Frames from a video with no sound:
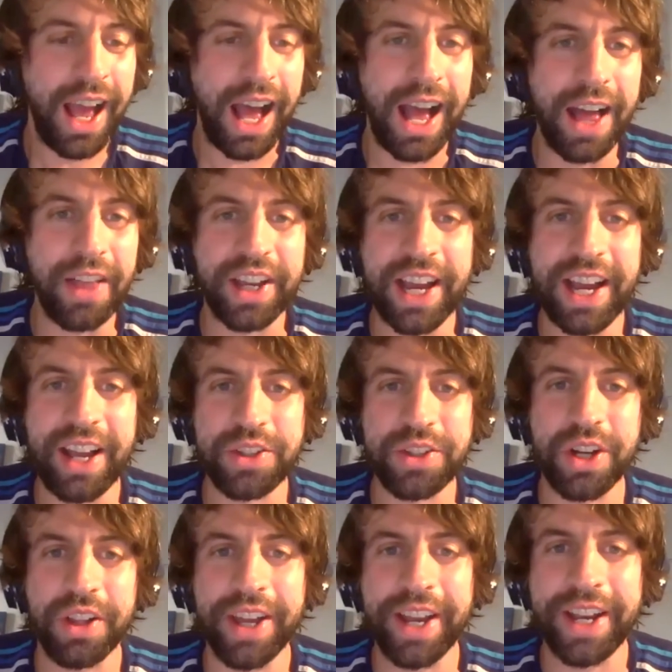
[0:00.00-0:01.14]
The girls
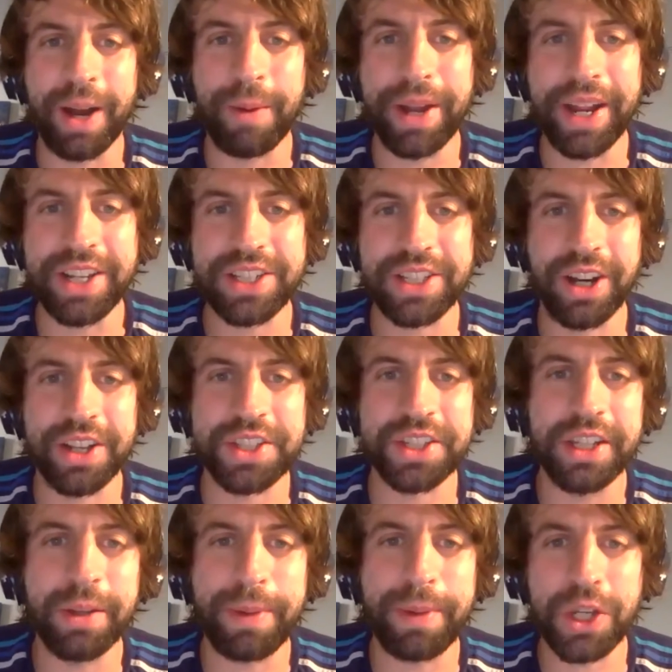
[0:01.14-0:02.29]
got their campaign started in
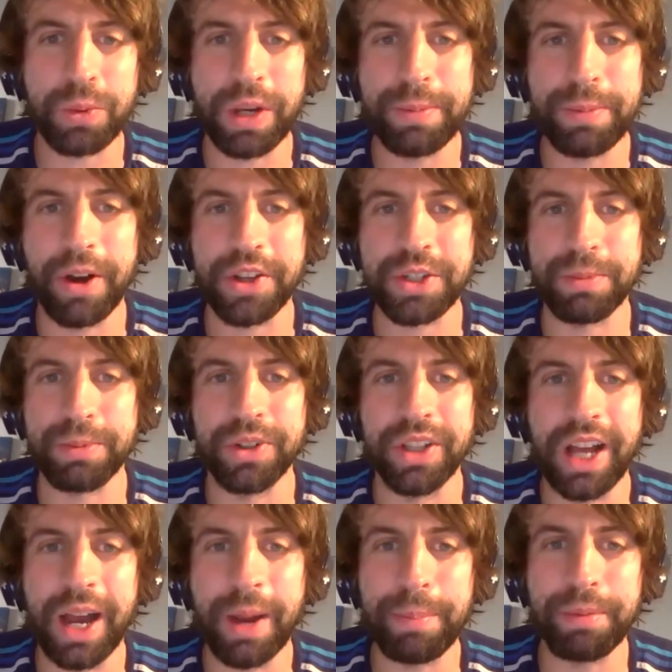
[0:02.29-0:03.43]
the best way possible
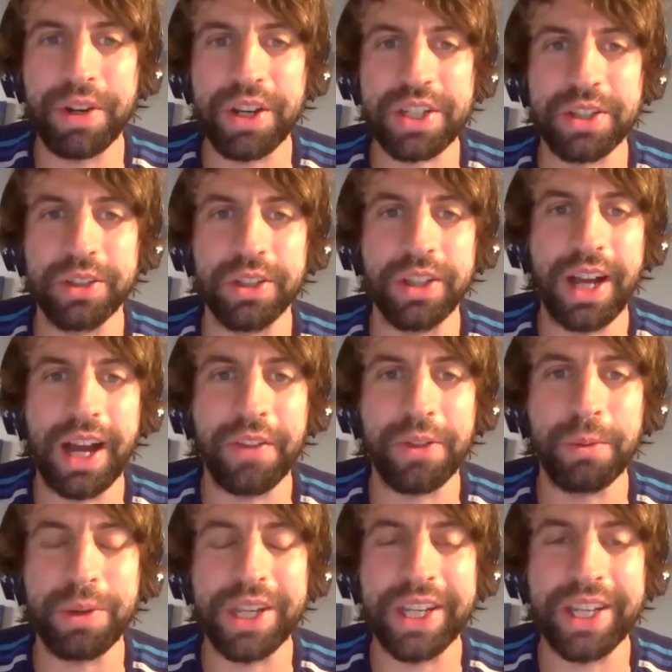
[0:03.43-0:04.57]
at Bristol at the
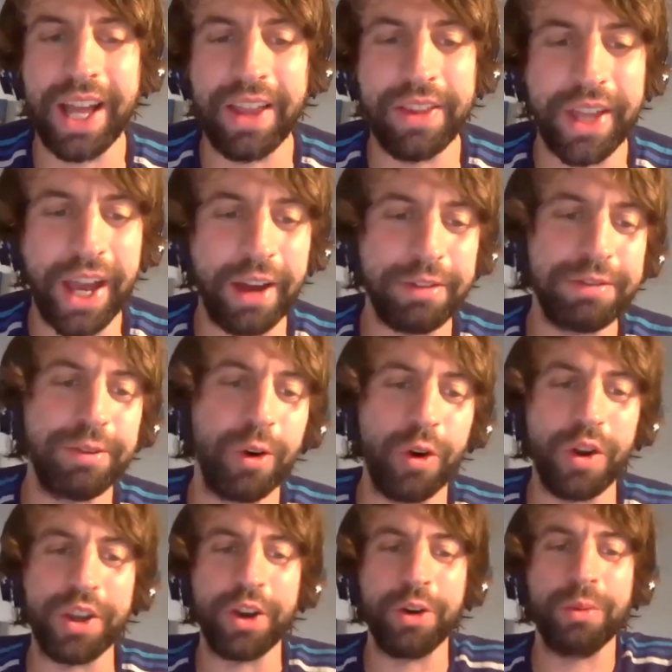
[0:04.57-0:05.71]
weekend.
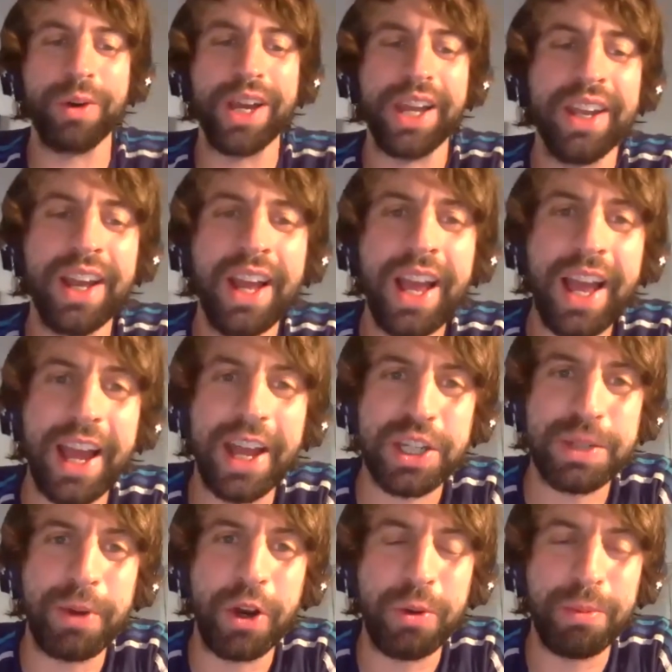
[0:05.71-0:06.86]
4-0 win.
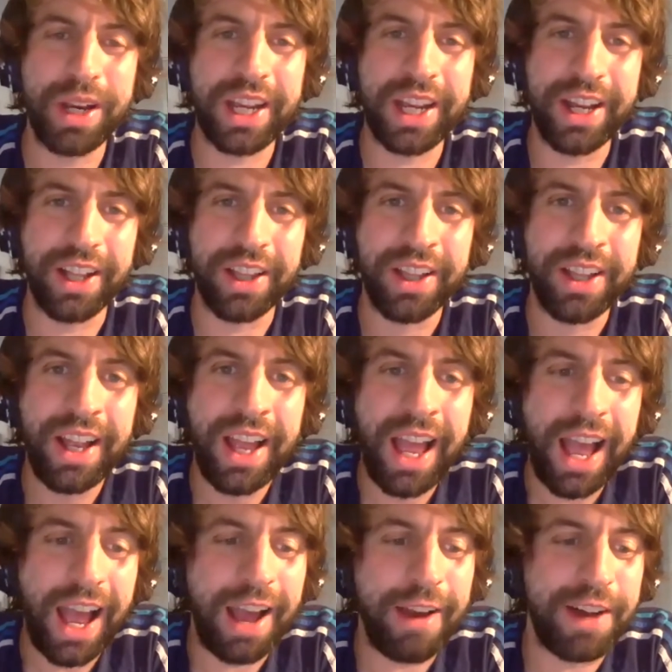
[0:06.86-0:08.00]
Simone McGill,
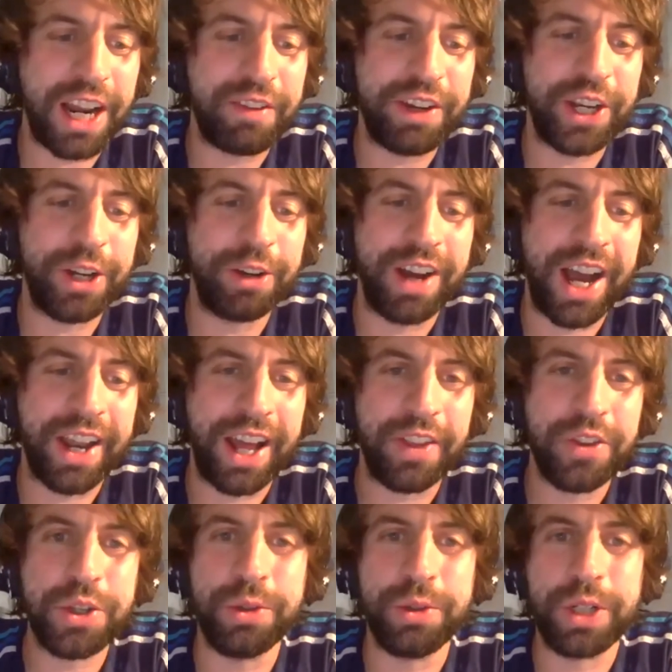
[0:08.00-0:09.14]
Valerie Govan, and
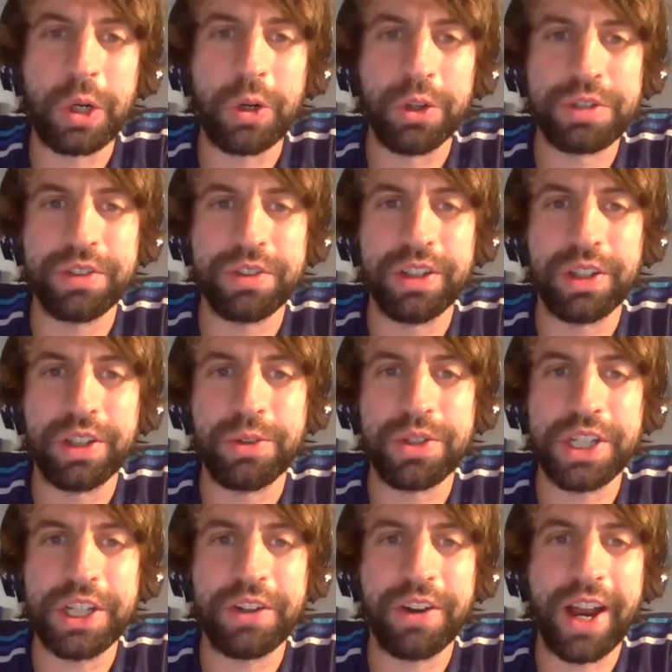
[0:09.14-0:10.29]
2 goals for
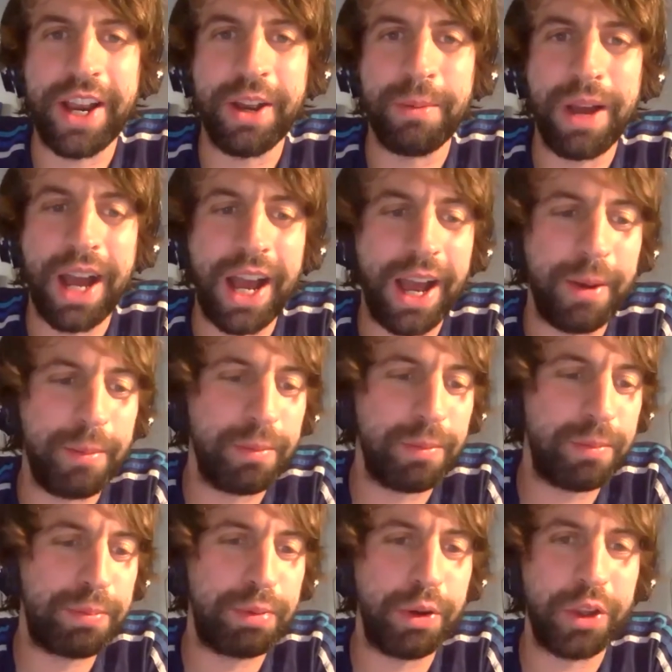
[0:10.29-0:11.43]
Lucy Graham.
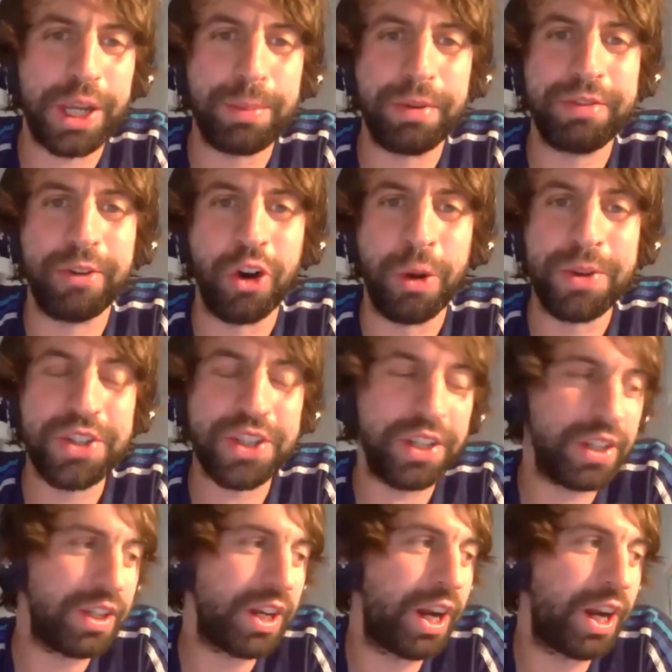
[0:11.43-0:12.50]
Brilliant performance. And,